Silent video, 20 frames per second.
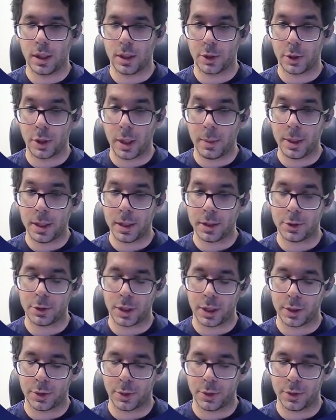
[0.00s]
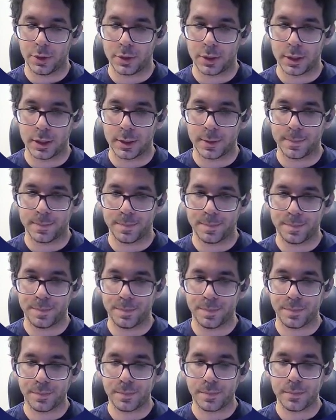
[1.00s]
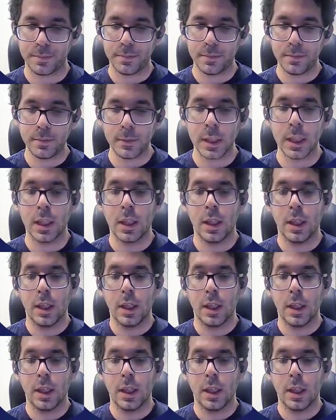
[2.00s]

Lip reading: grab it and try to use it.